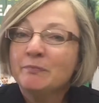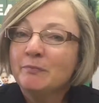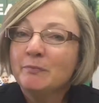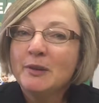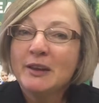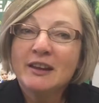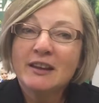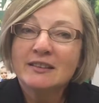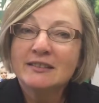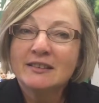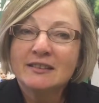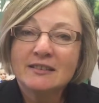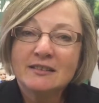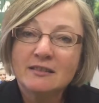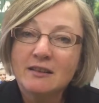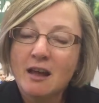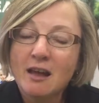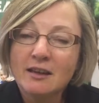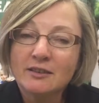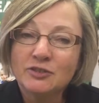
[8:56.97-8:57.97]
because it's
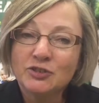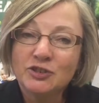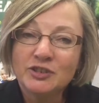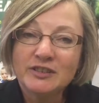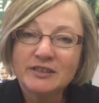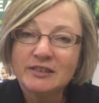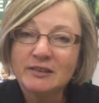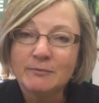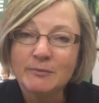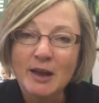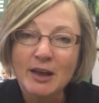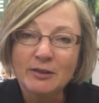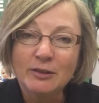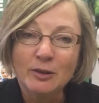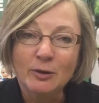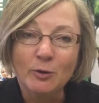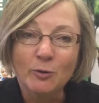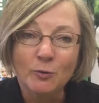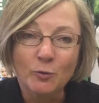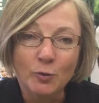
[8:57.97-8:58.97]
not just about
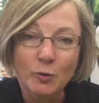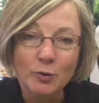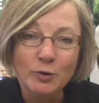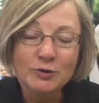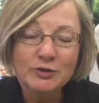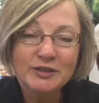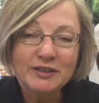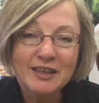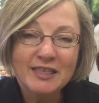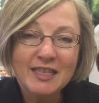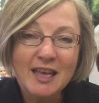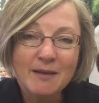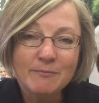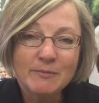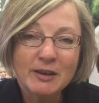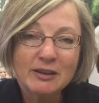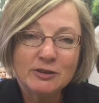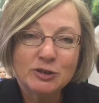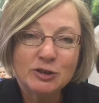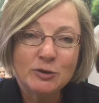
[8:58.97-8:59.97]
the awards that
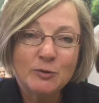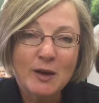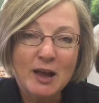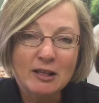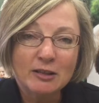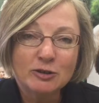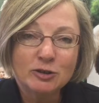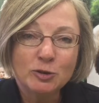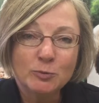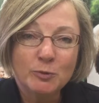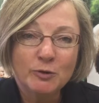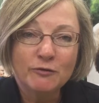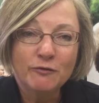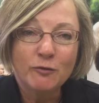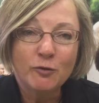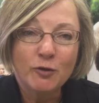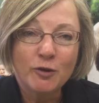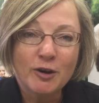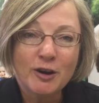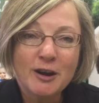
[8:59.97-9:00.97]
makes you eligible
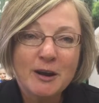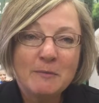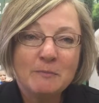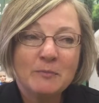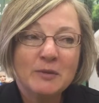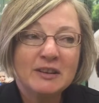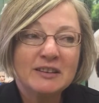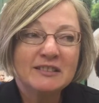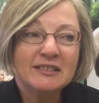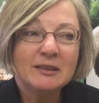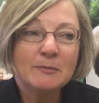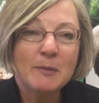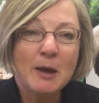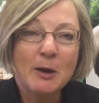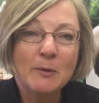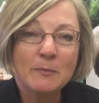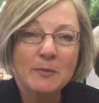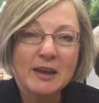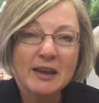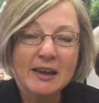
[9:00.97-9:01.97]
for, but it's
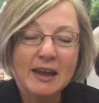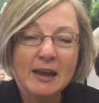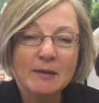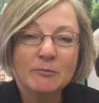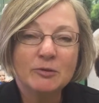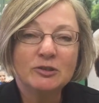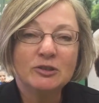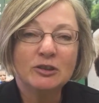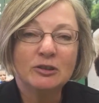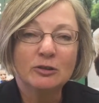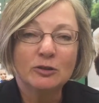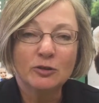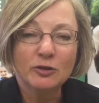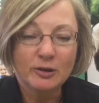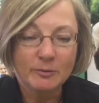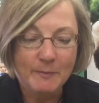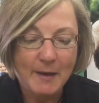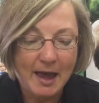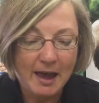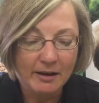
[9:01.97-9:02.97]
about being able to
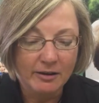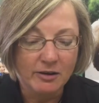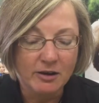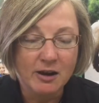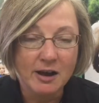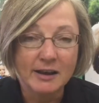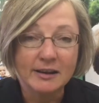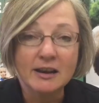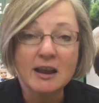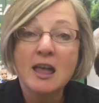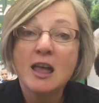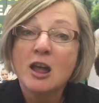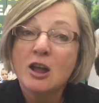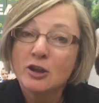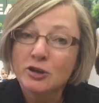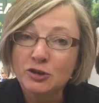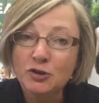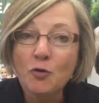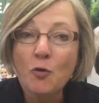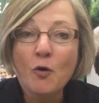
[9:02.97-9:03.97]
look back on
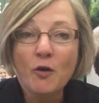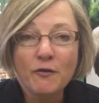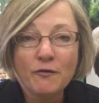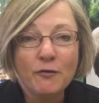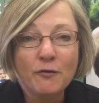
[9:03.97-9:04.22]
your